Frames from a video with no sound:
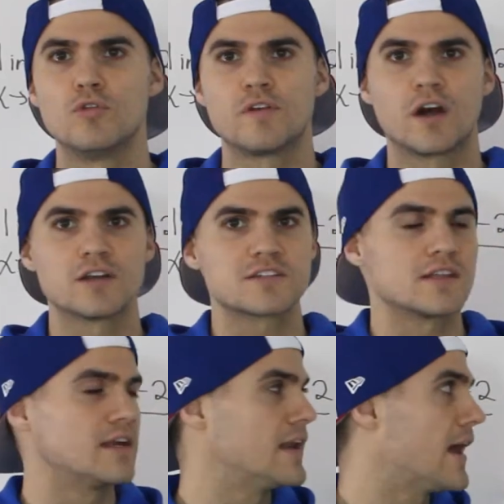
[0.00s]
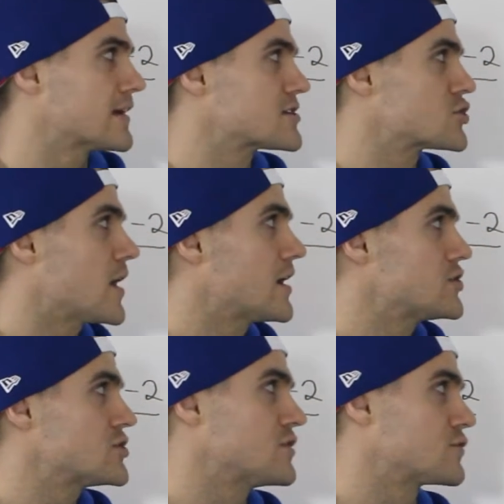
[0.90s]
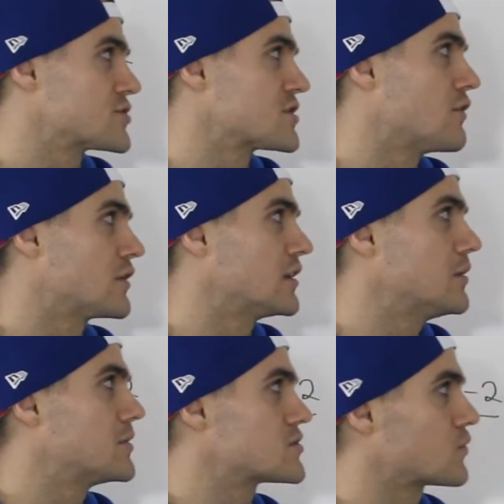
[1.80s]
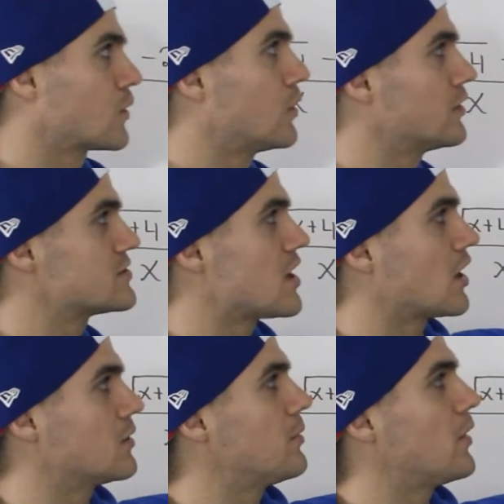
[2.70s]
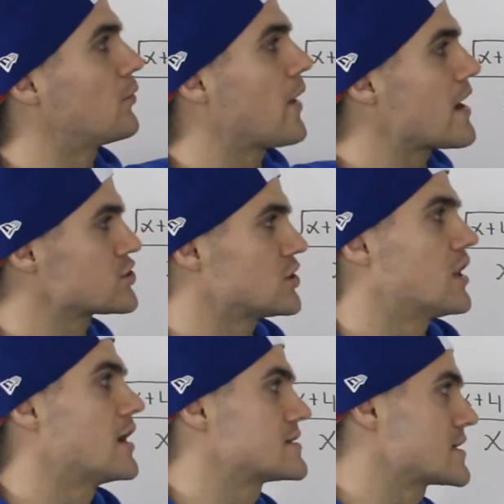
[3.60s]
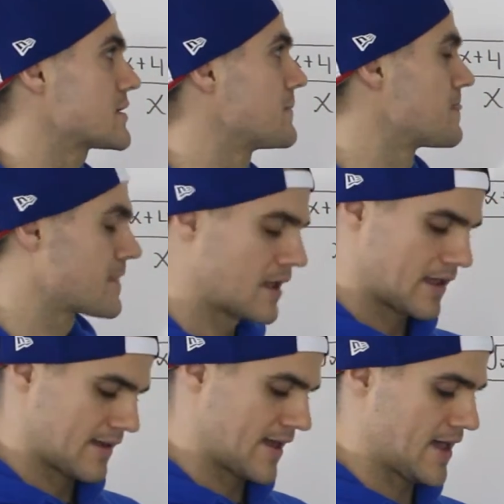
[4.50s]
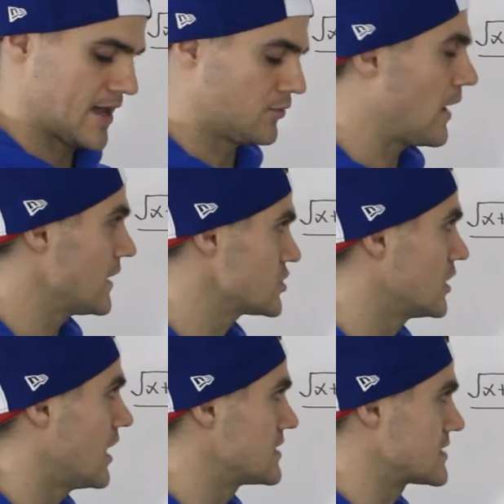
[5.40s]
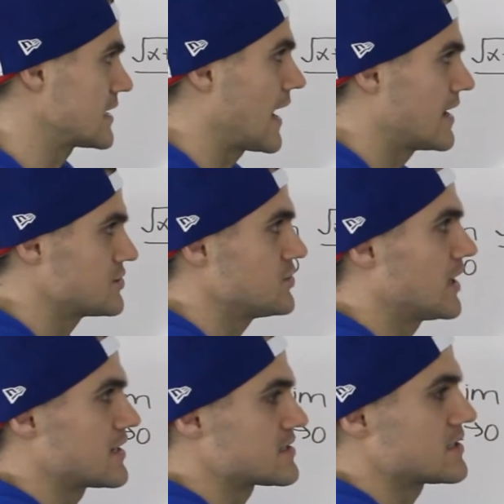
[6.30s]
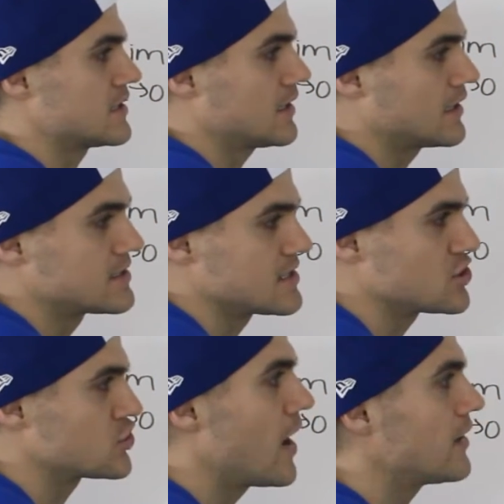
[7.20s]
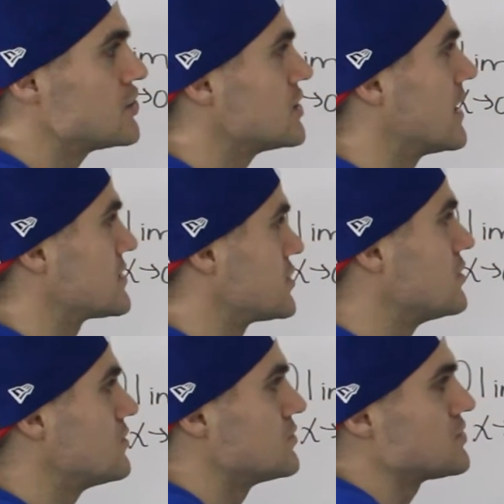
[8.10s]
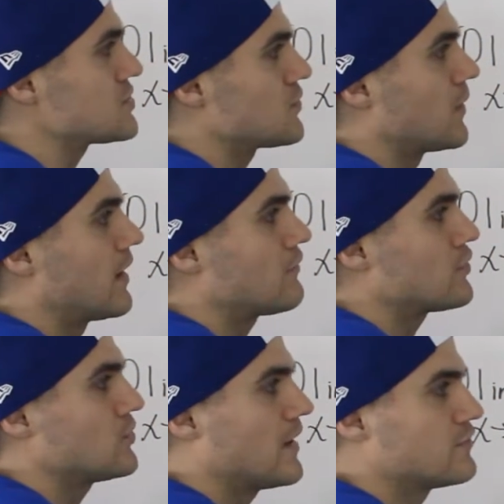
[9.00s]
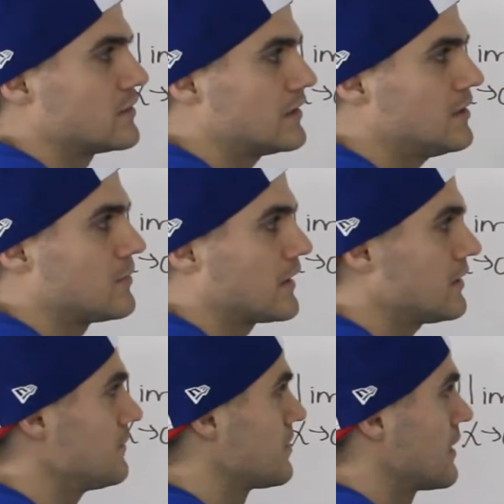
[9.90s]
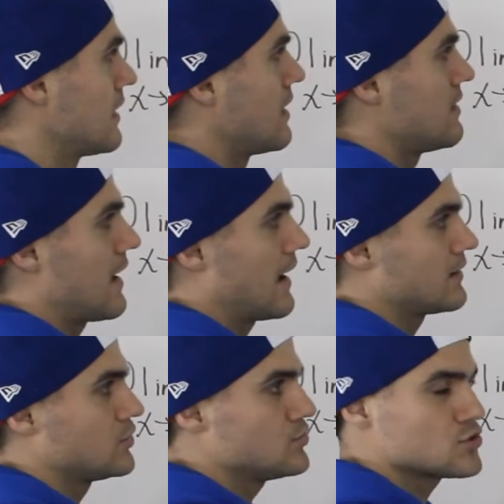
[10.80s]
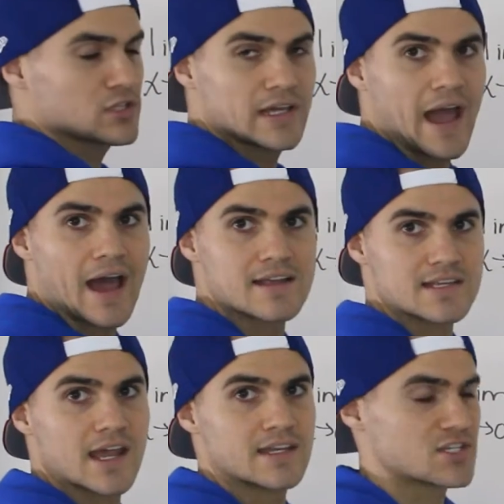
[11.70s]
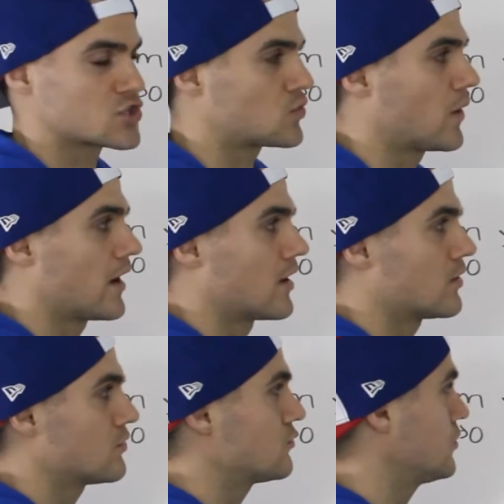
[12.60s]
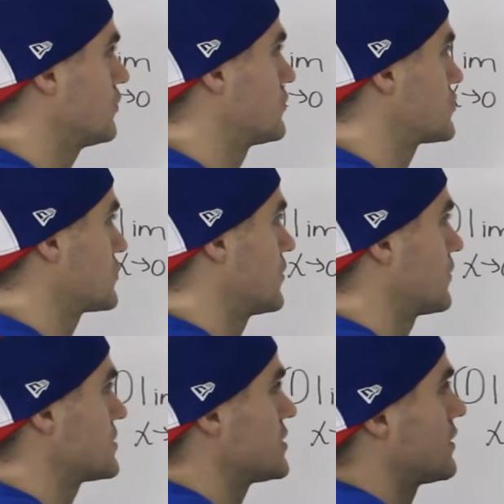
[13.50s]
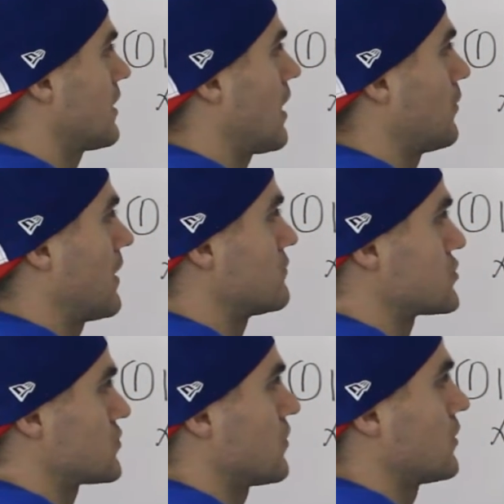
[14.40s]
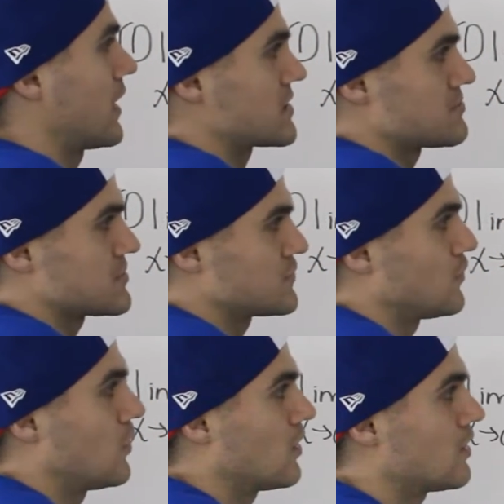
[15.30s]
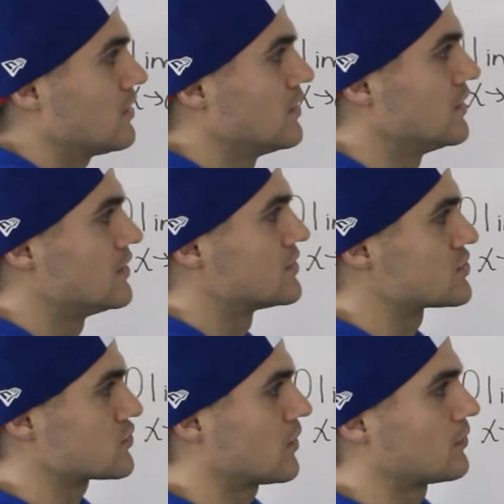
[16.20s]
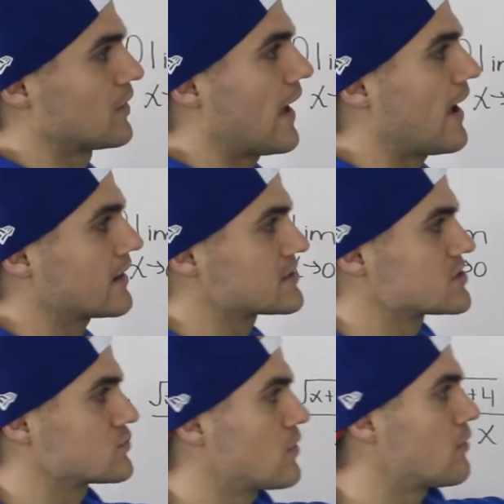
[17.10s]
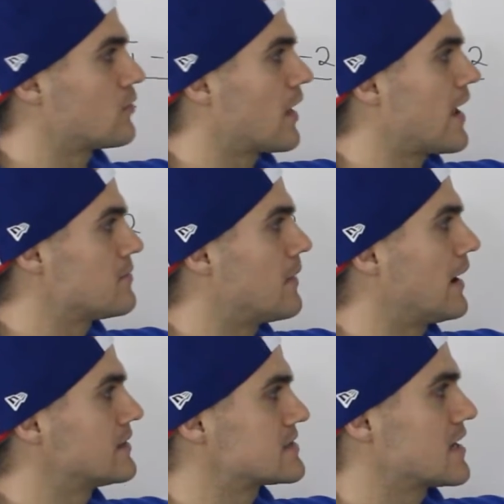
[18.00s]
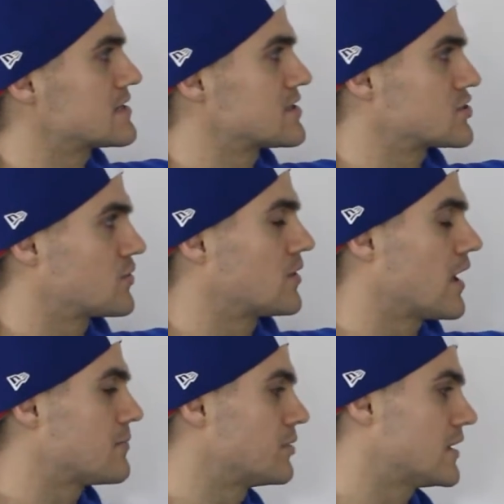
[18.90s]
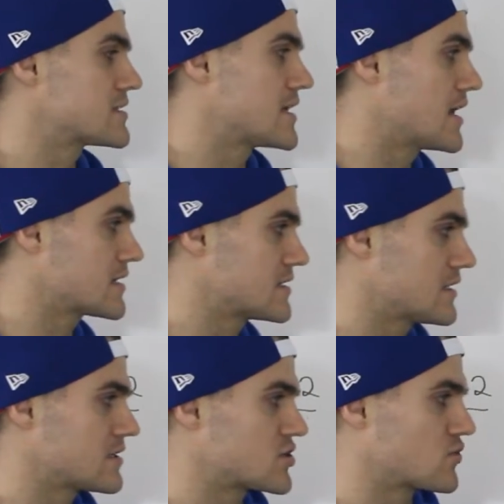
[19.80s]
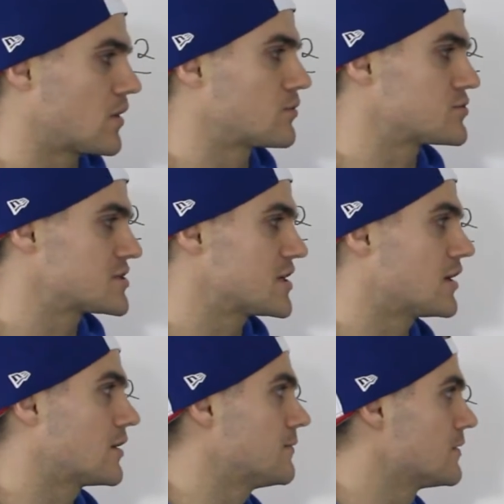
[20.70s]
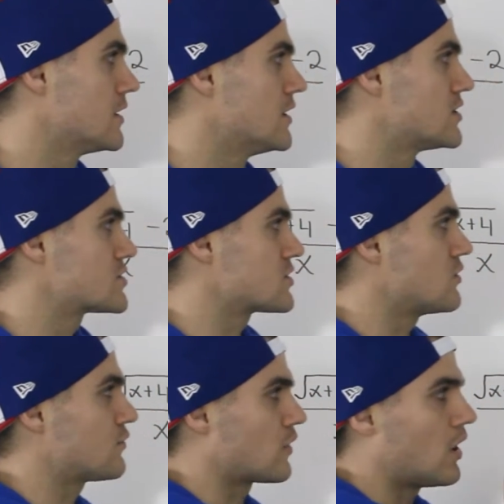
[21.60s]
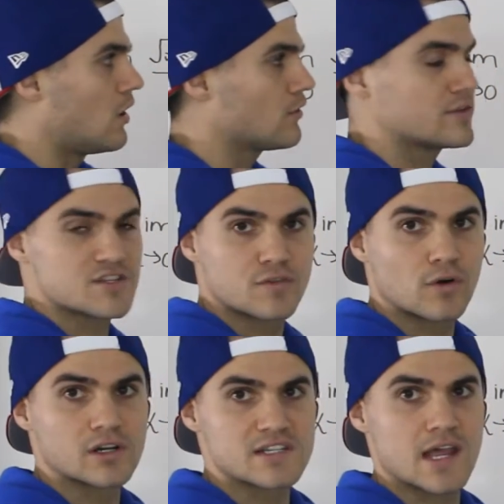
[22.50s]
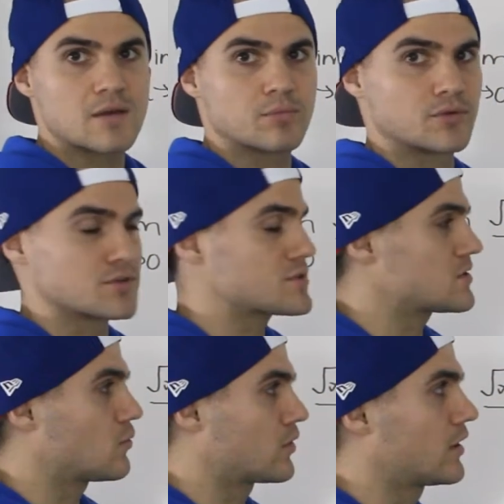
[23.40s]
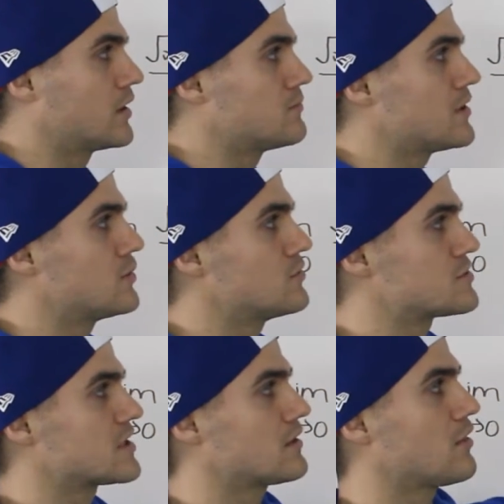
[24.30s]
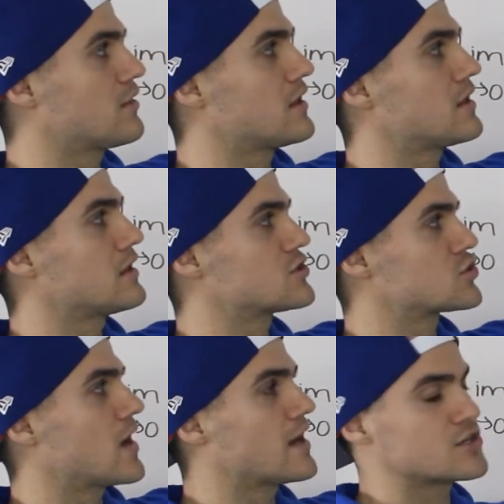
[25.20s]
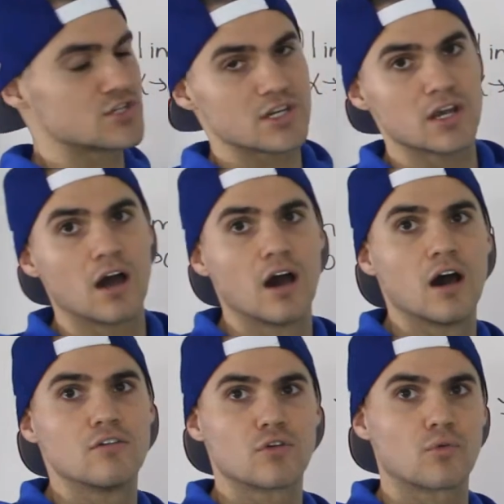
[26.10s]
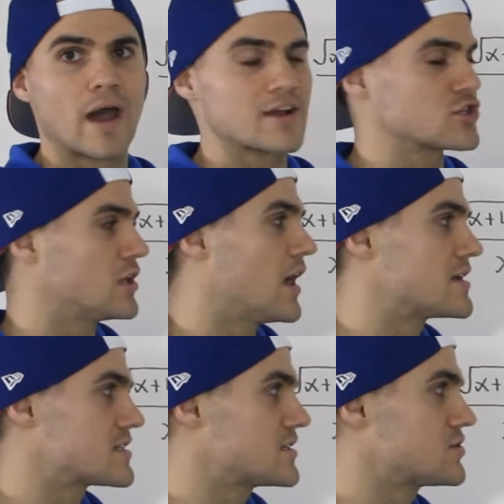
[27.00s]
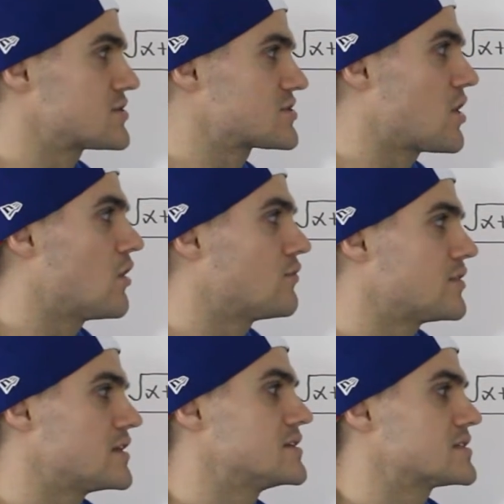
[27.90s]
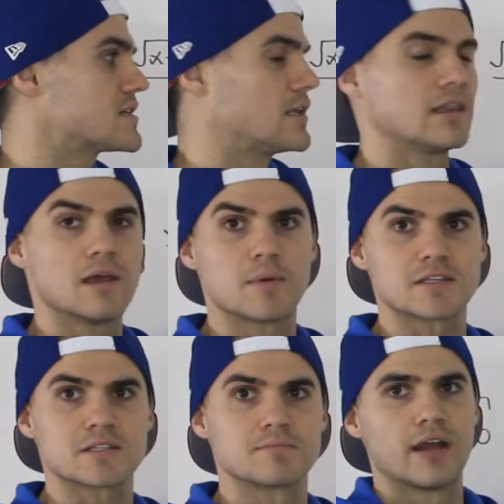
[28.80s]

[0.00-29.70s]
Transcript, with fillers: Moving on to the next strategy for solving limits, we're going to talk about rationalizing. And rationalizing, as you guessed it, is a strategy that's used whenever you have a limit that usually has a square root. So notice here how we have a square root of x plus 4, square root of x, square root of 8 minus x, and square root of 8 plus x, and then square roots here. So for all these four examples, we're going to be using the strategy of rationalizing to solve these limits.